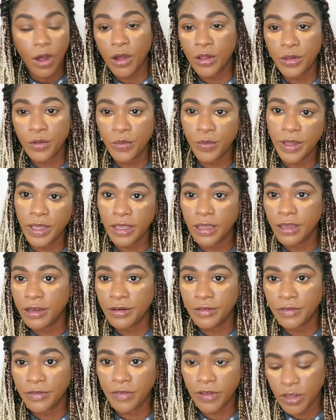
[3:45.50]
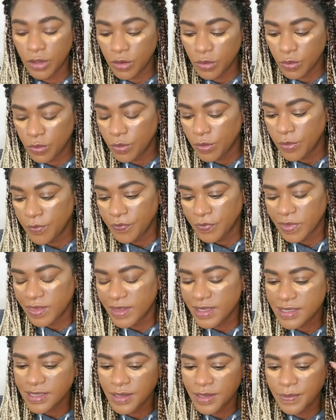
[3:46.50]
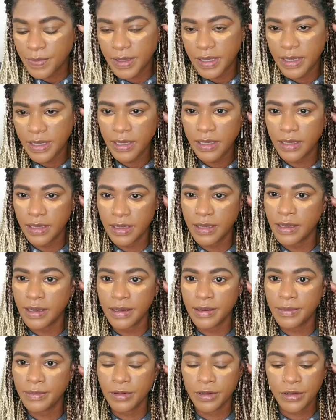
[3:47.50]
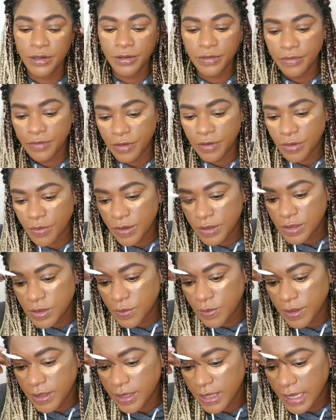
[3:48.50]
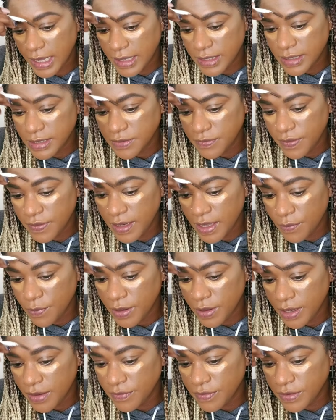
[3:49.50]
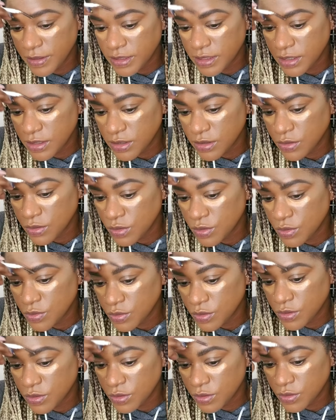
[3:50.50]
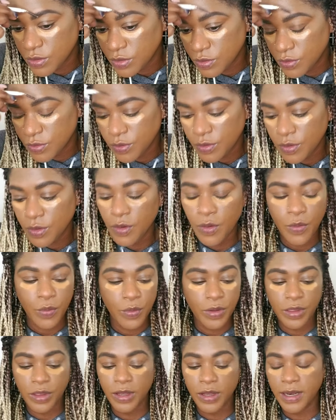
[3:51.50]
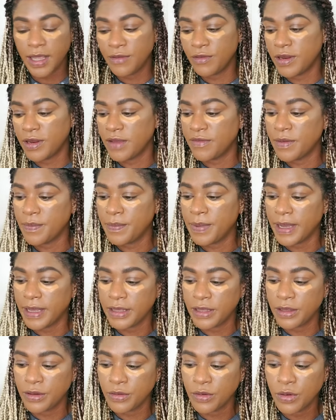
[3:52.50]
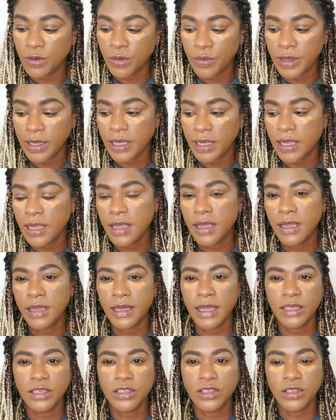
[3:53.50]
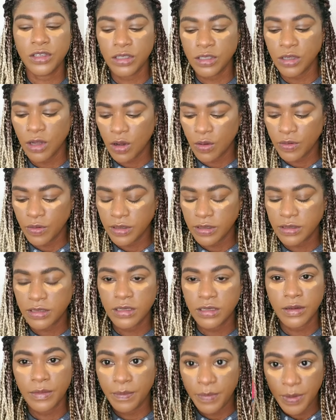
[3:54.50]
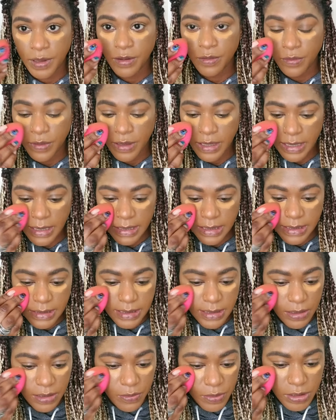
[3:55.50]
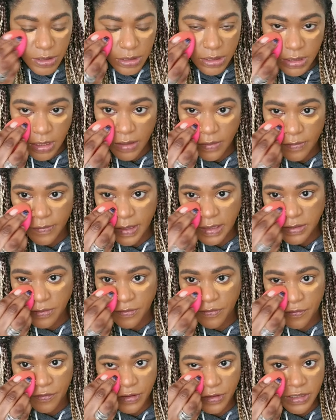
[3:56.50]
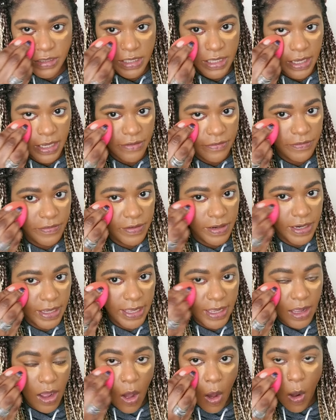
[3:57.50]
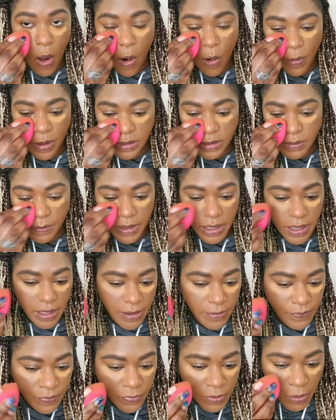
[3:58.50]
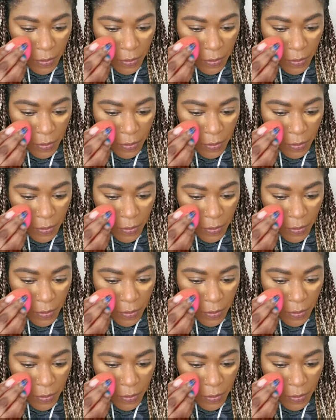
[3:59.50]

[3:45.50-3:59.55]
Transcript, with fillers: all the way good for you this could be um, good for you as well like i just feel like whatever it is you choose to do with your life whatever path you're going that you should just always be realistic with yourself. That's the first thing I feel like. Always be